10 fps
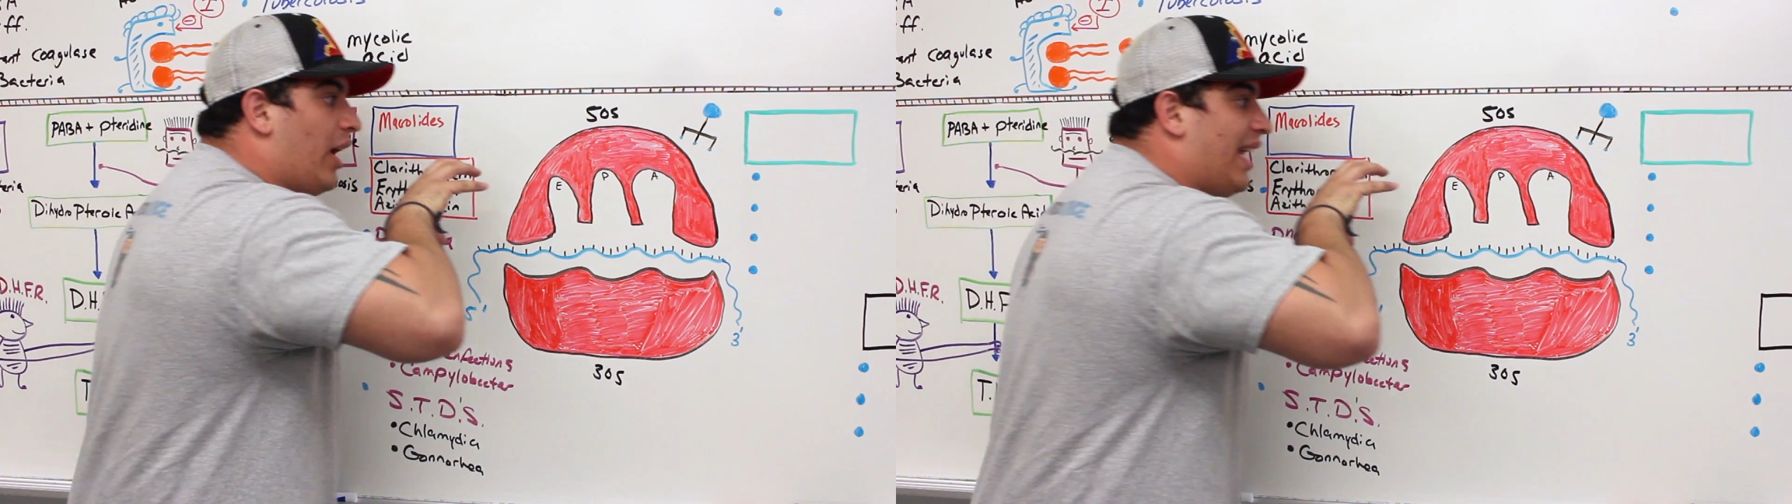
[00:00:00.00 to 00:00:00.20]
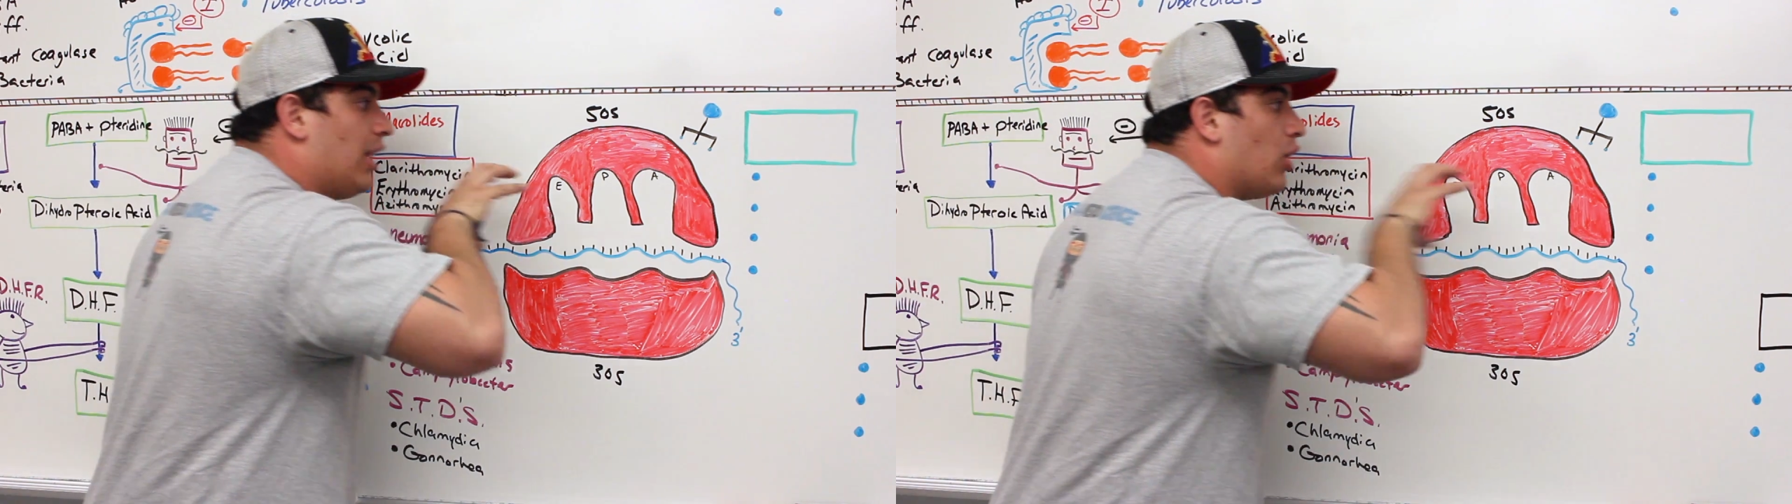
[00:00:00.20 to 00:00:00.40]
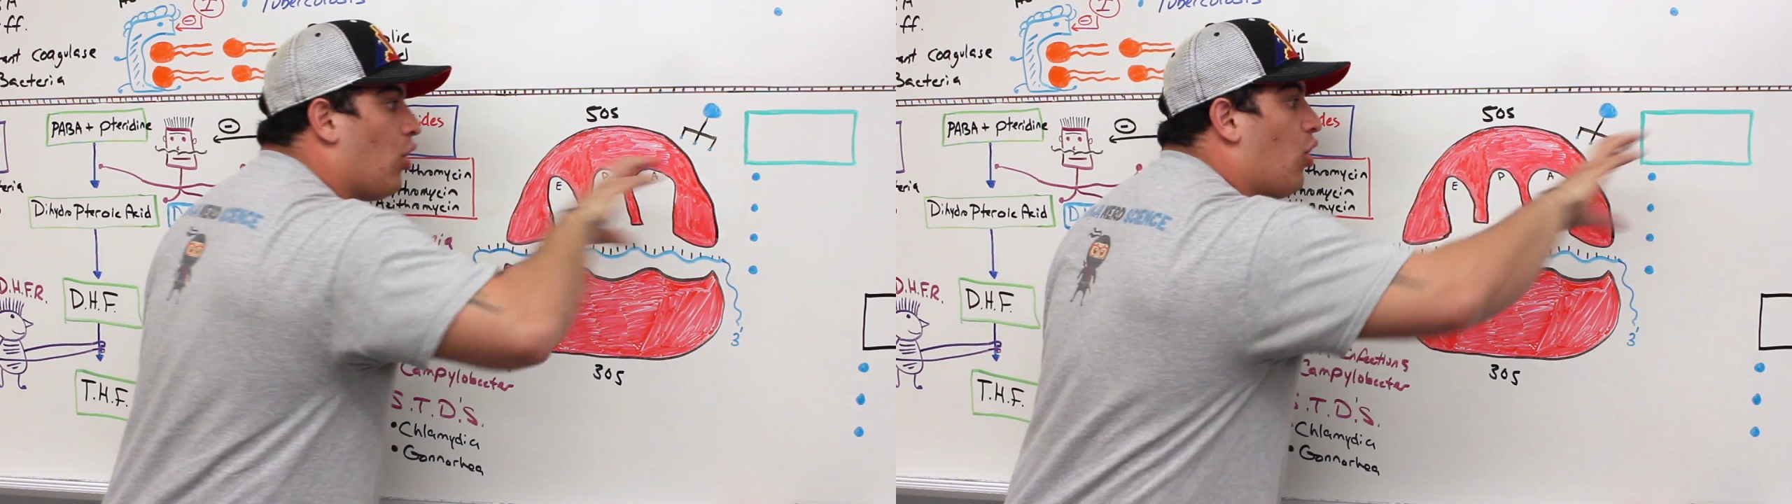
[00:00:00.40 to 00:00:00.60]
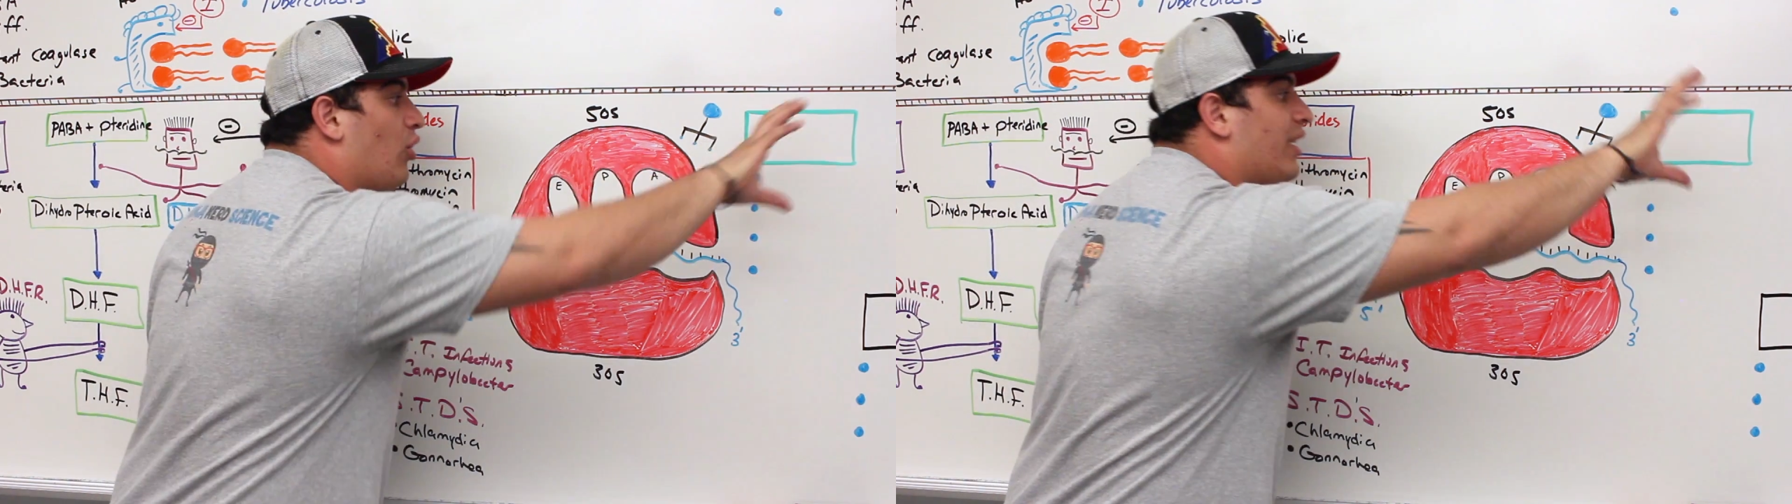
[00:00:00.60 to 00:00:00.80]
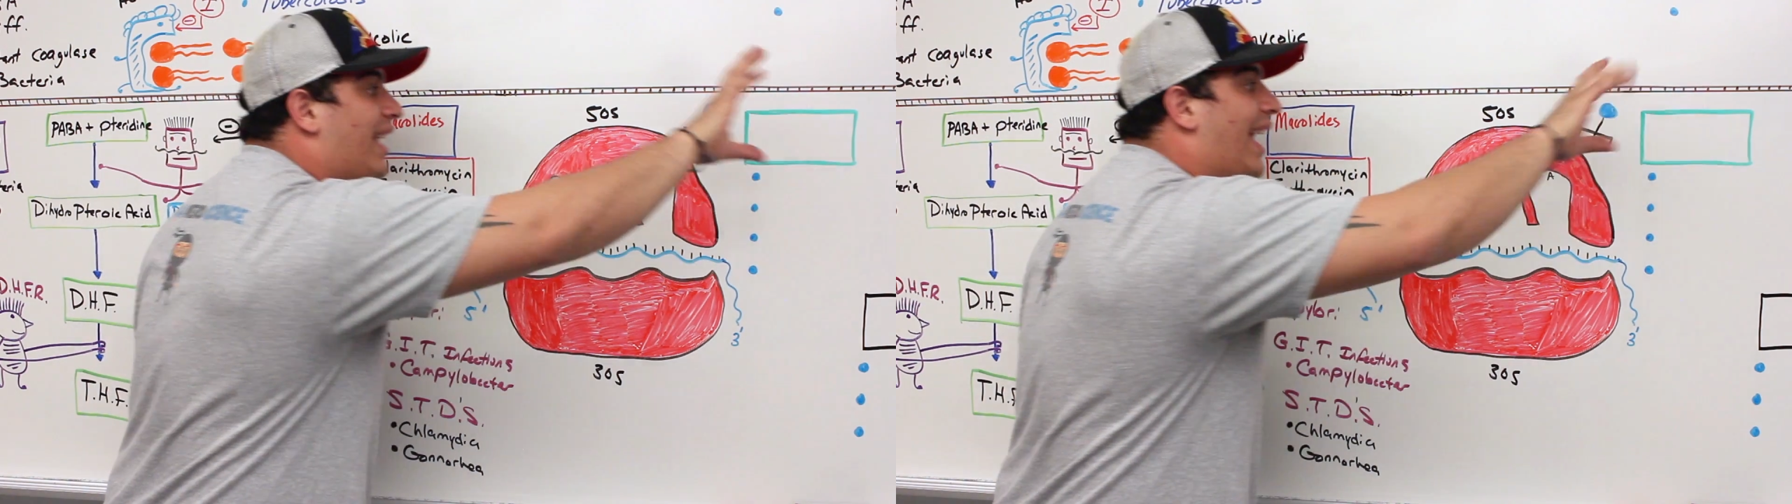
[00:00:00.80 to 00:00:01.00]

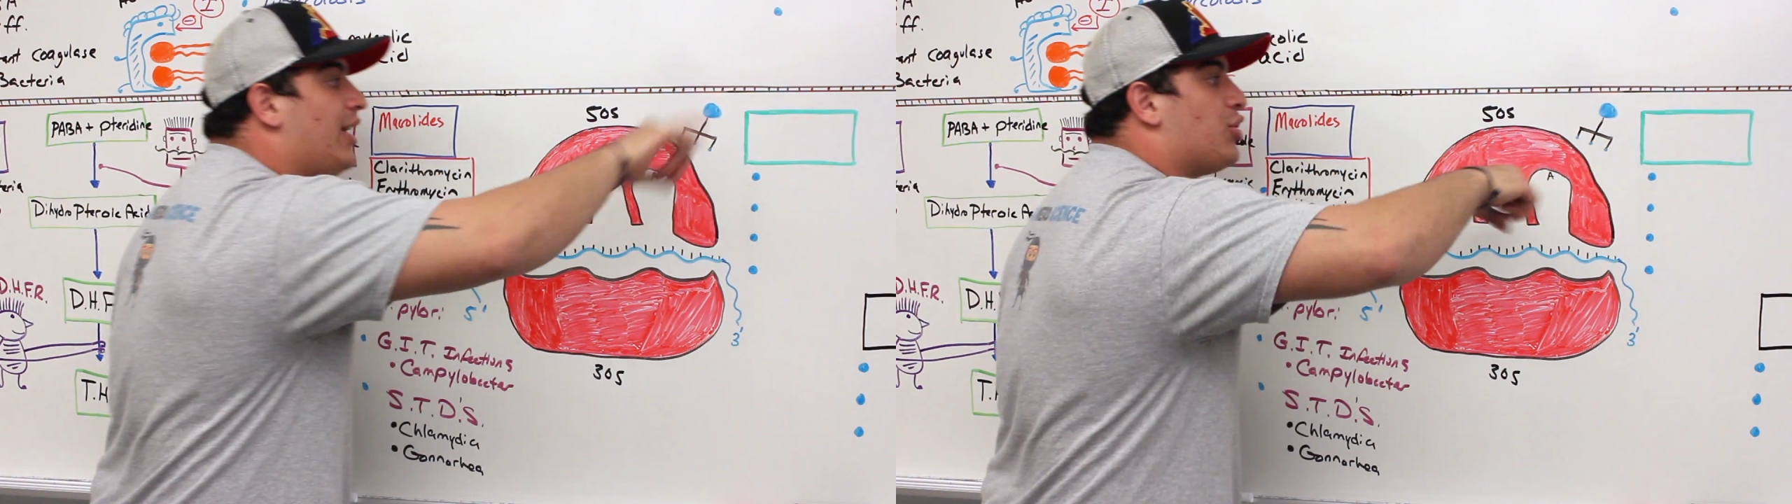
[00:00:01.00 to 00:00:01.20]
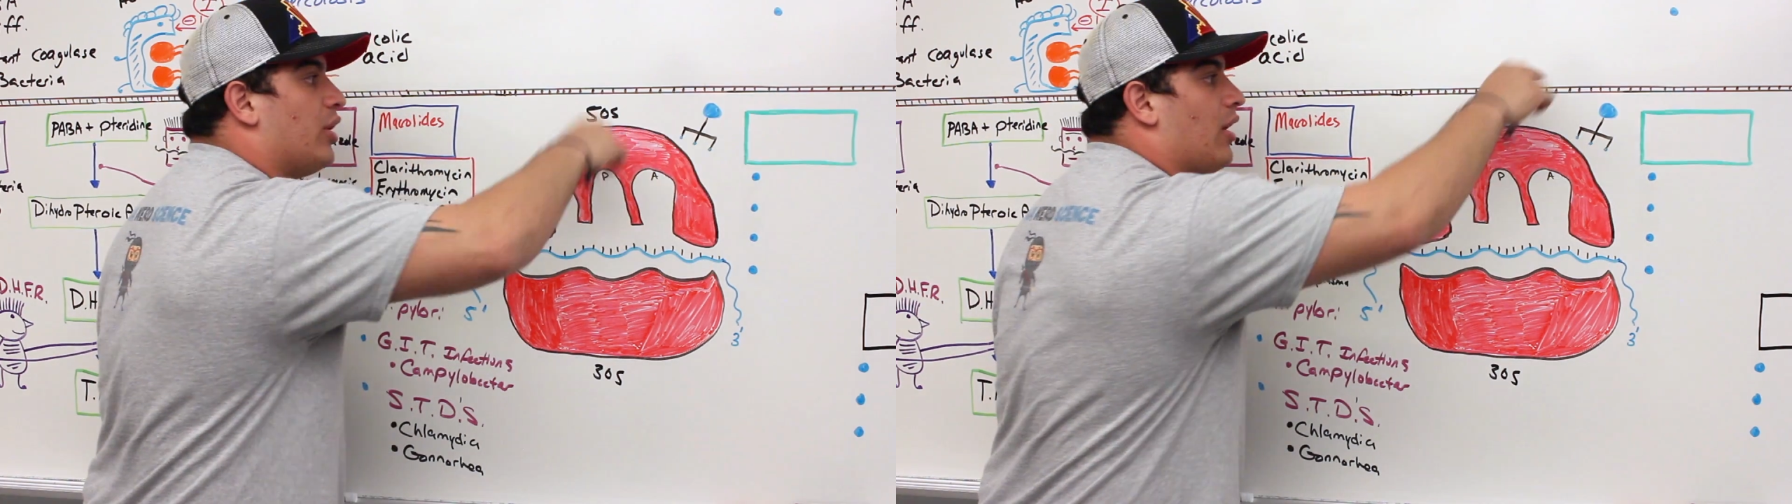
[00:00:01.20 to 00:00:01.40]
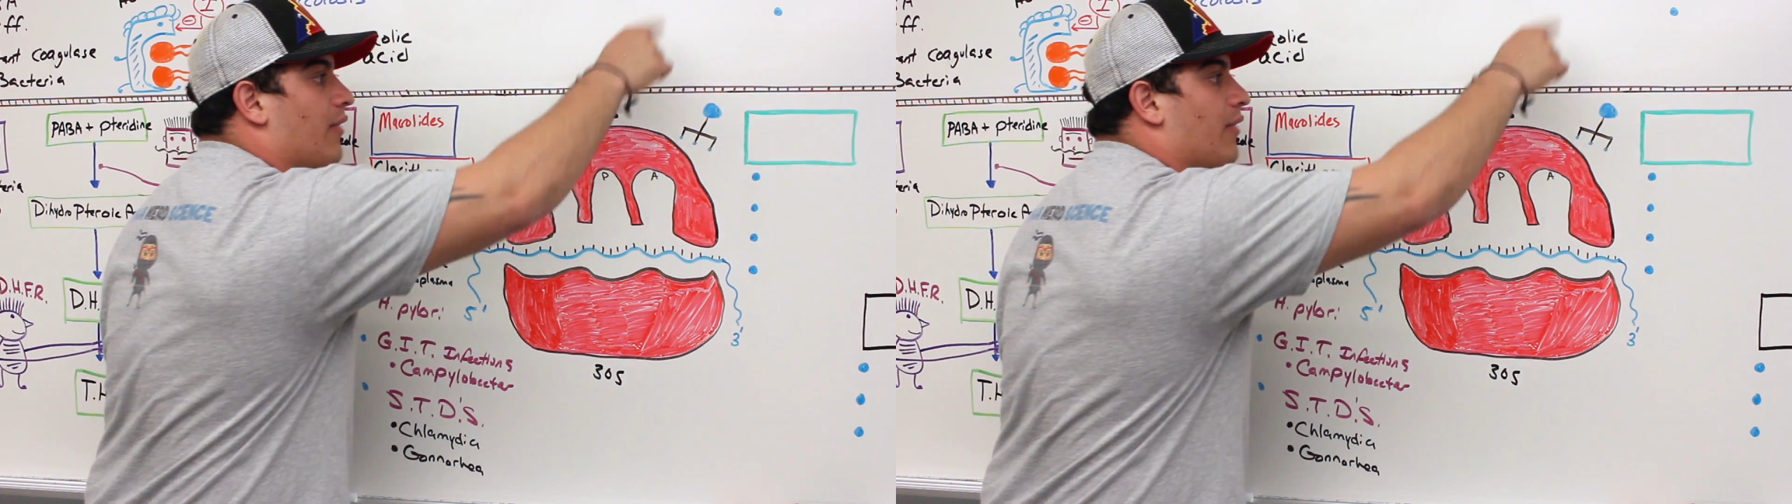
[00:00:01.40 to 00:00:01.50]
elongation